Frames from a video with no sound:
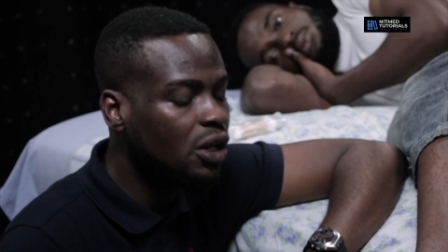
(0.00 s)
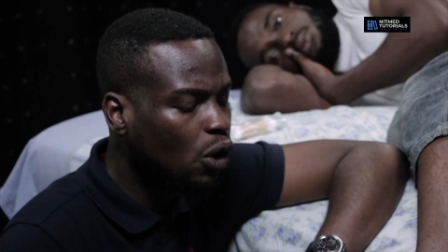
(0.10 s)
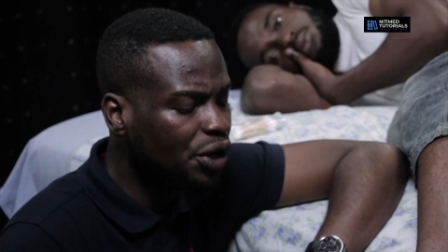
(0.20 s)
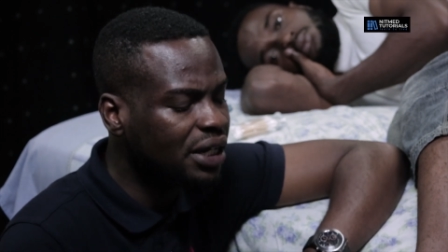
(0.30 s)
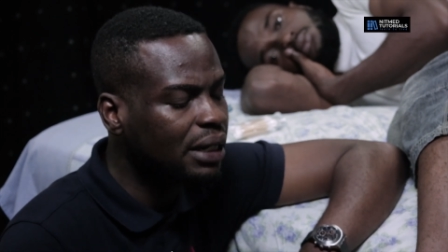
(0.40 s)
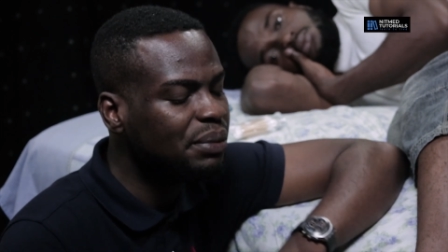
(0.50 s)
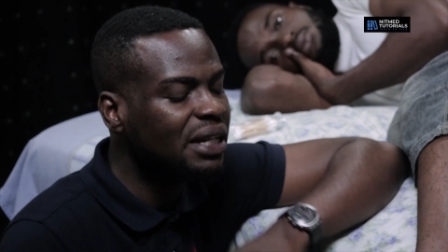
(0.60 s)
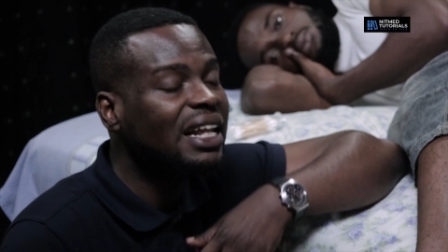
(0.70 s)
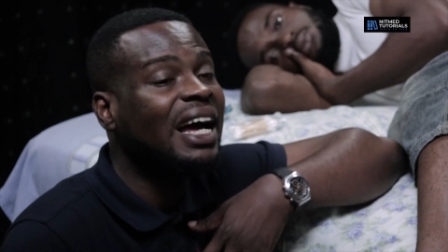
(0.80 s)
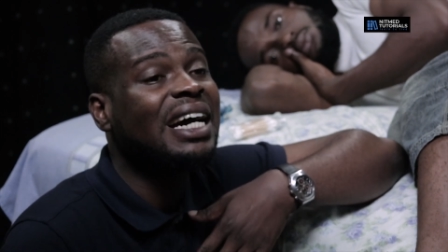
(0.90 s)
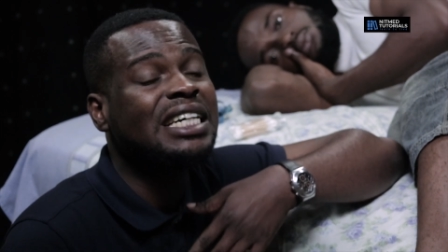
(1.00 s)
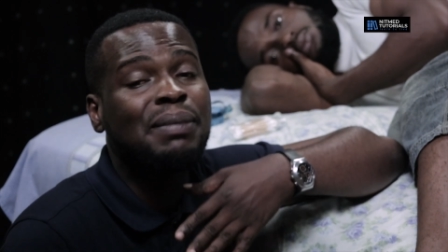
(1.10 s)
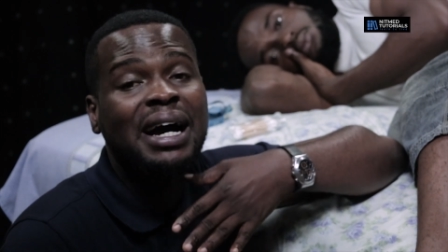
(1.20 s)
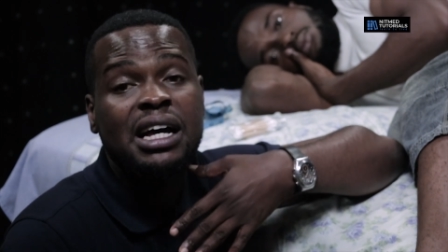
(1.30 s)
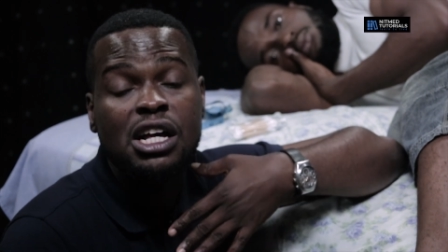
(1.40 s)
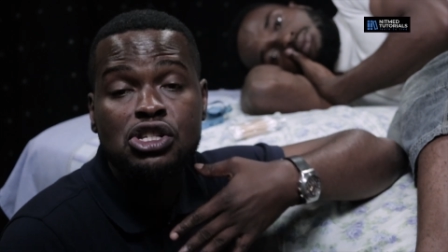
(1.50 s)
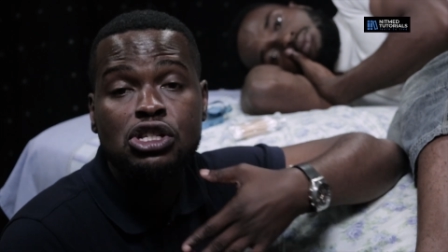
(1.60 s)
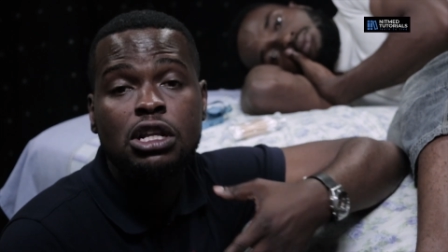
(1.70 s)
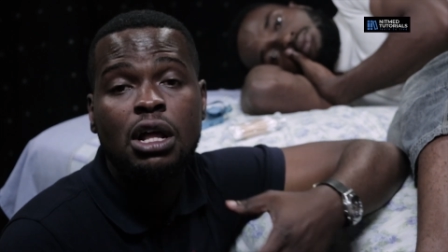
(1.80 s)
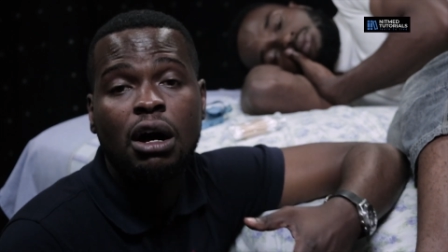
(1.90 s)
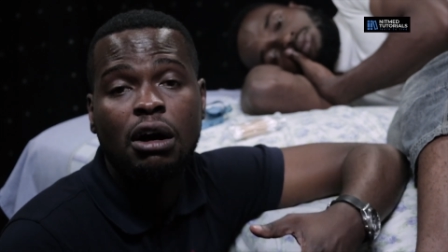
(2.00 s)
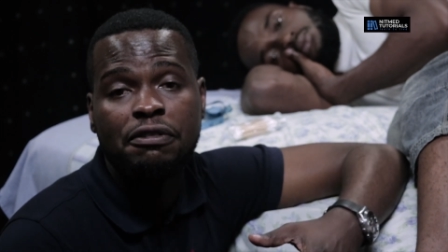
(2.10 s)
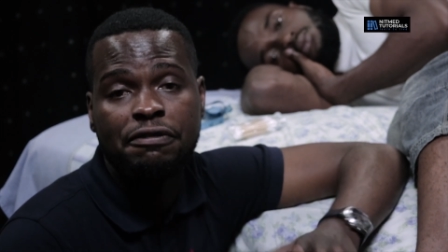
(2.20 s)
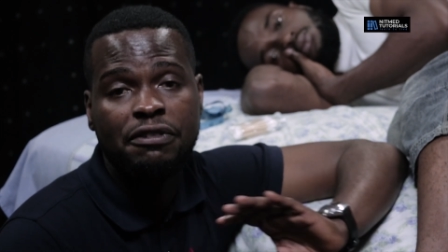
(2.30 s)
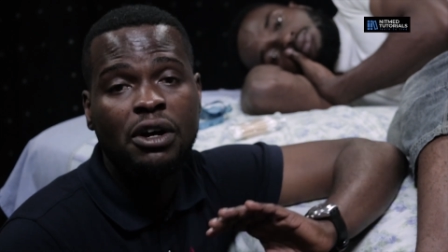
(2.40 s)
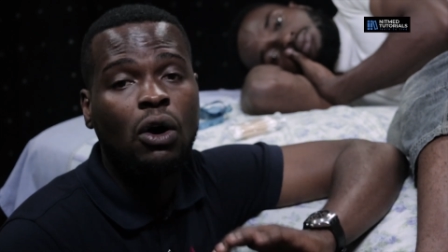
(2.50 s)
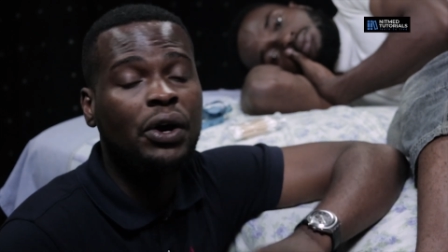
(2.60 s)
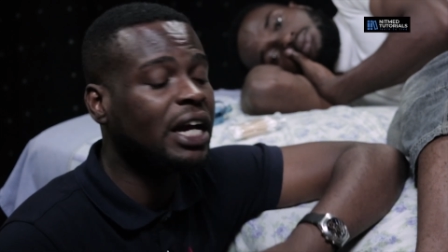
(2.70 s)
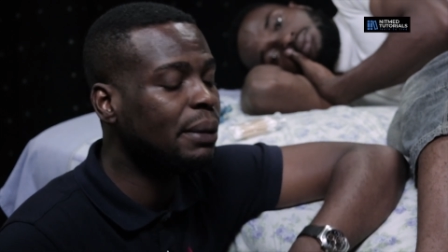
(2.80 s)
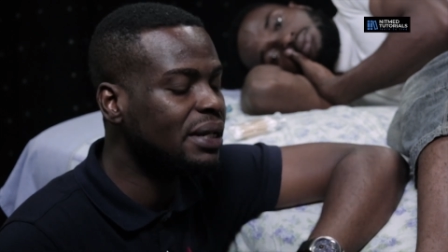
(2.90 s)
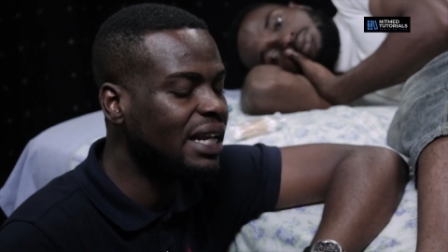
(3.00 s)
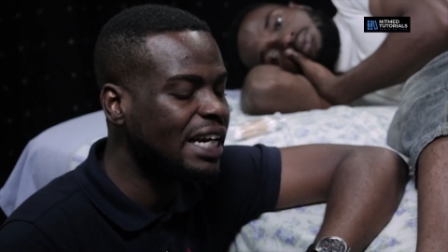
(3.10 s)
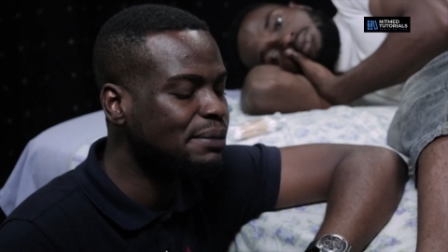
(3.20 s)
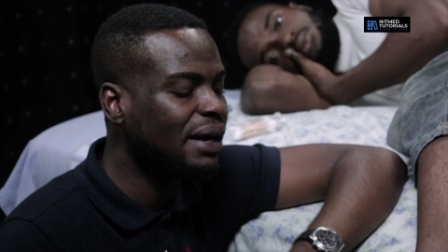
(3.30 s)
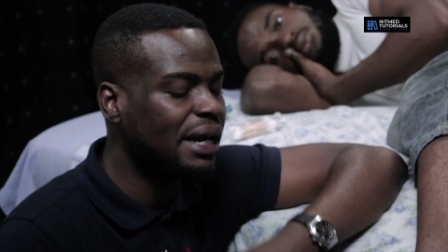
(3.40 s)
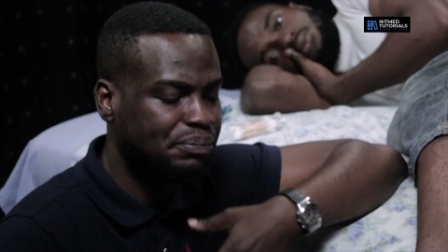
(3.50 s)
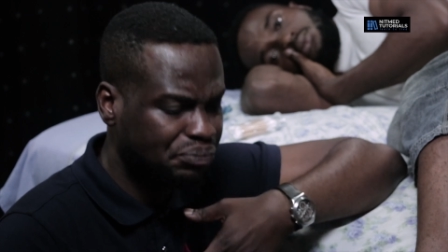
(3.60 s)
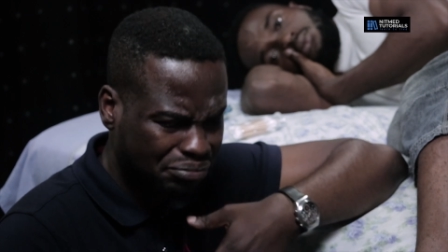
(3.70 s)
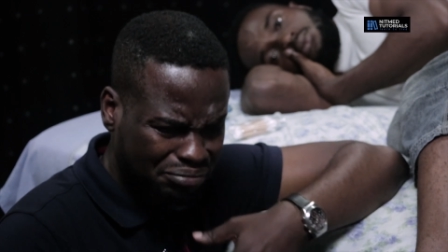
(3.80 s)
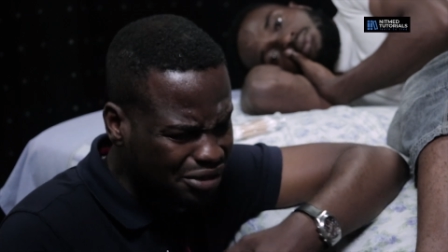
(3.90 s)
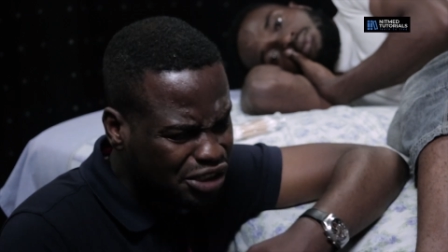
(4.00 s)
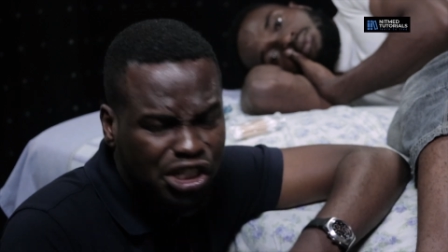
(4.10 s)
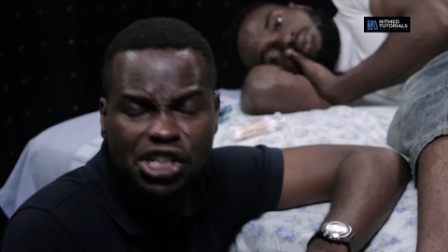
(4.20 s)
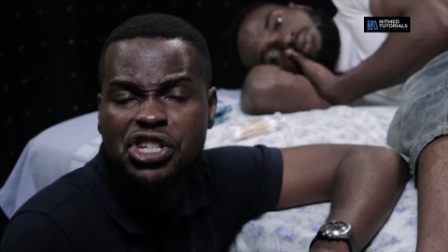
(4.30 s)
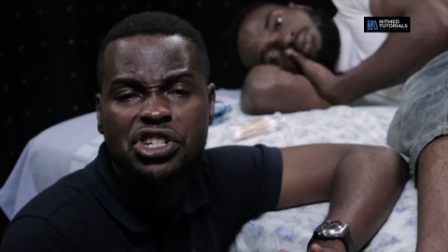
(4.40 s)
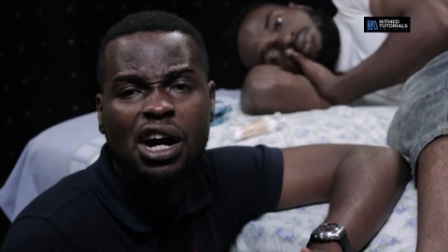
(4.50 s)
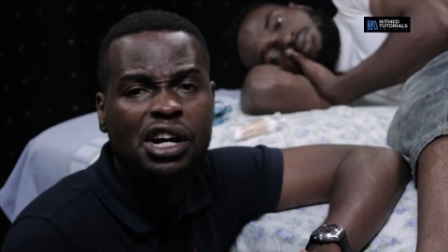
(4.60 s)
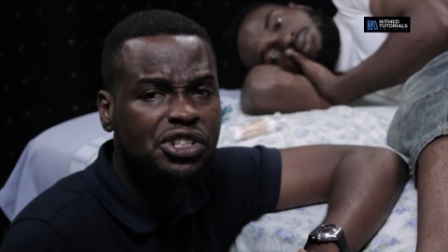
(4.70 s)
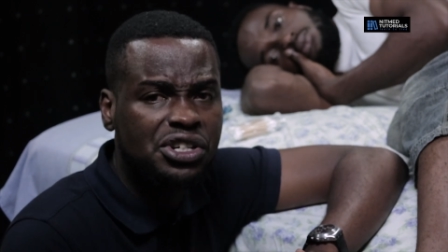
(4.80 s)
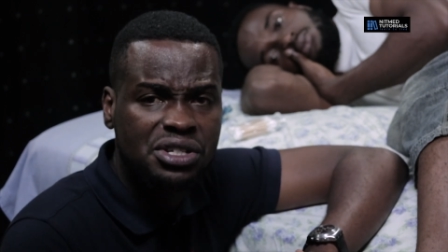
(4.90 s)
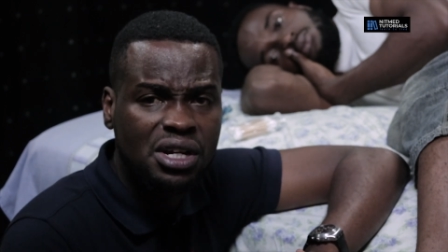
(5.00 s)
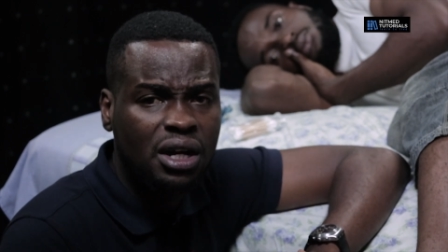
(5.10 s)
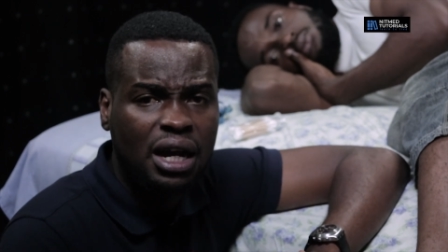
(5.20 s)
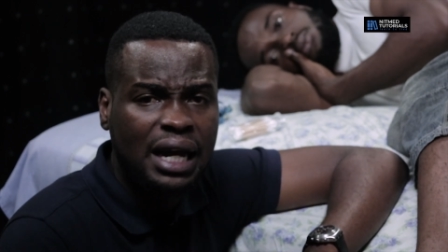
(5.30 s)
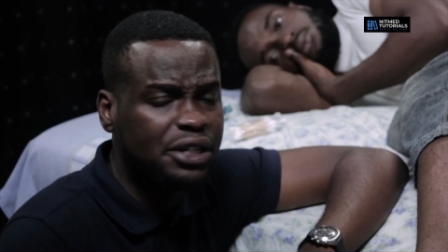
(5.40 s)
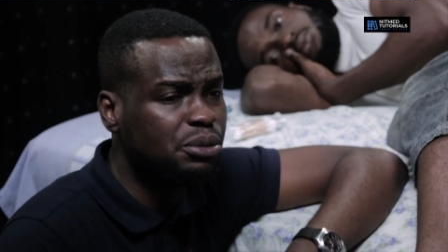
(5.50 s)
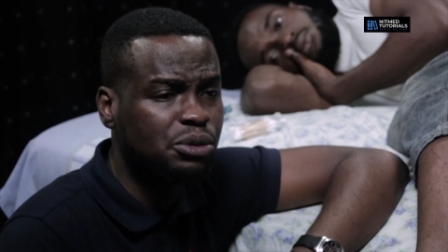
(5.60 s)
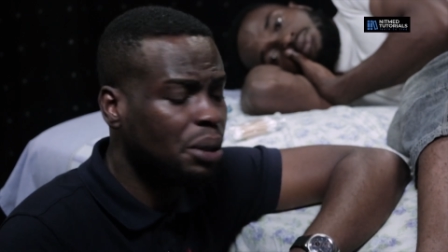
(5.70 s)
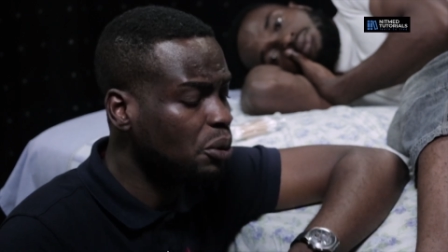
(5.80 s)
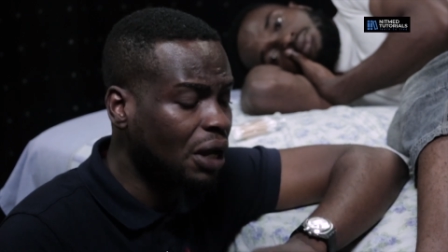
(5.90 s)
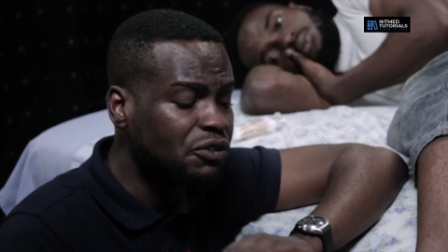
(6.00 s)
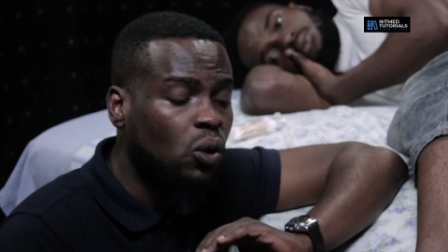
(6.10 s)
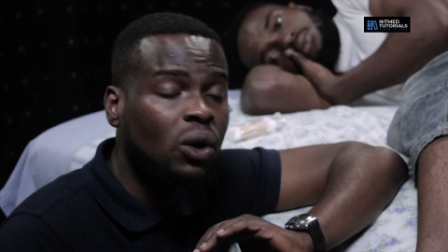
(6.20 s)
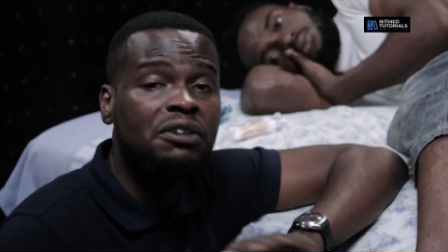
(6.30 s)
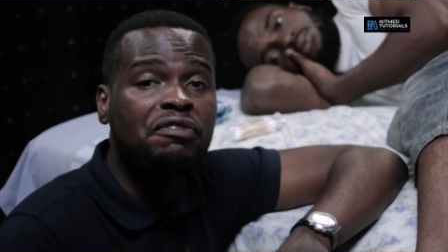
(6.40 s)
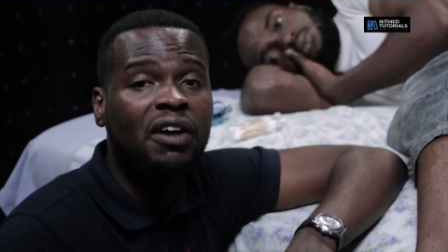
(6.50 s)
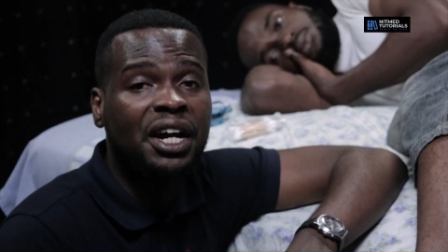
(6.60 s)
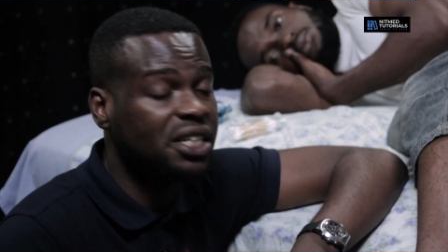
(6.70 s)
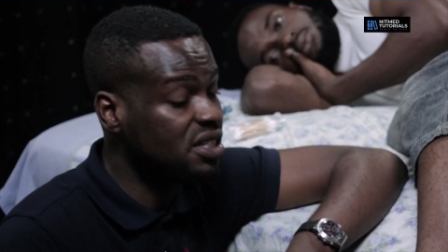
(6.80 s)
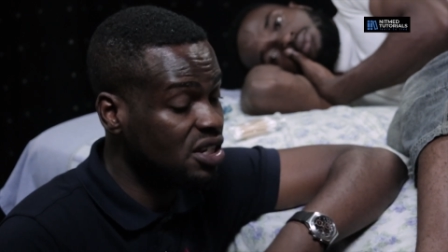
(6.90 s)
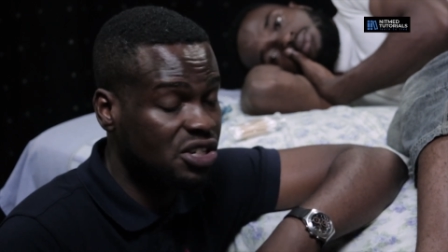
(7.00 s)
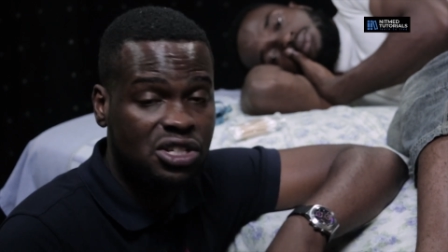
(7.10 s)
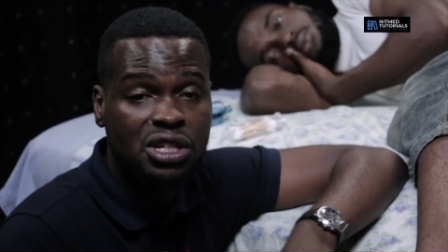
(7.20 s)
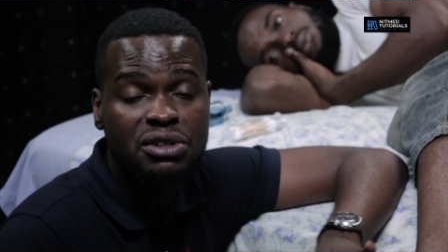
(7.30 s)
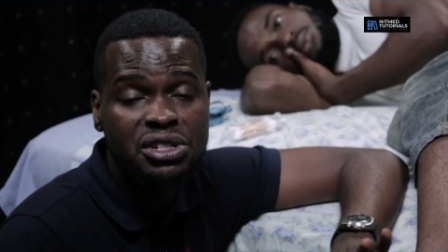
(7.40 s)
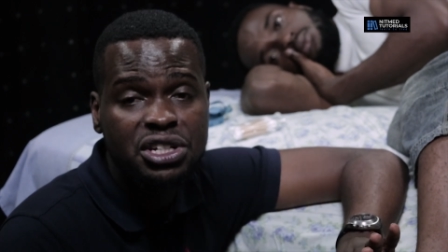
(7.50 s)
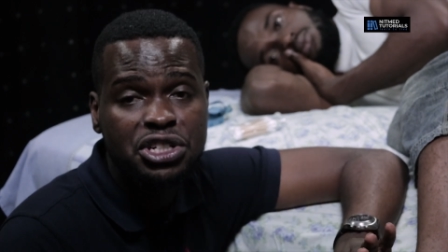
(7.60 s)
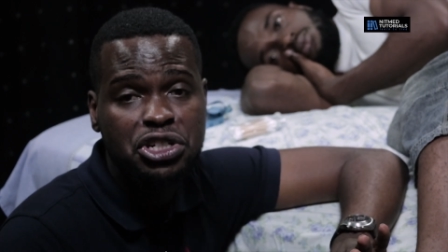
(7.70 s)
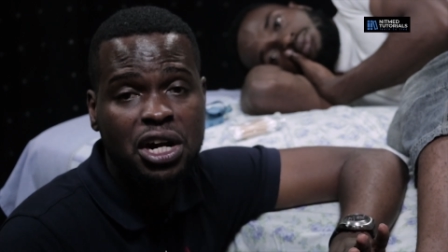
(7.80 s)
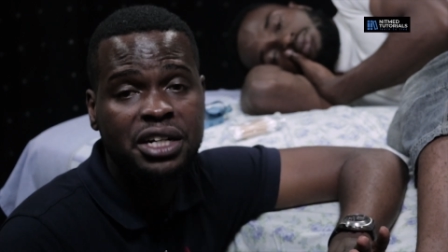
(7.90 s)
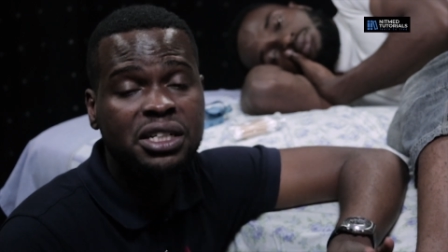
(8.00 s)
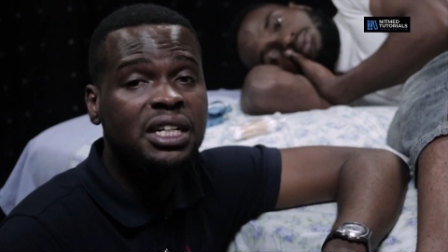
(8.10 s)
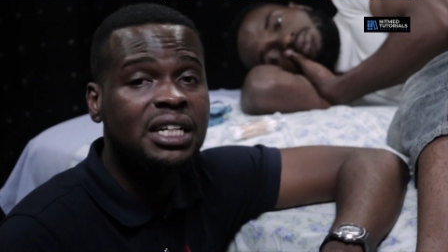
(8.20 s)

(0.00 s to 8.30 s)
Or it can be lined by slough, or it can be lined by discharges, and you have to qualify: is it a serous discharge,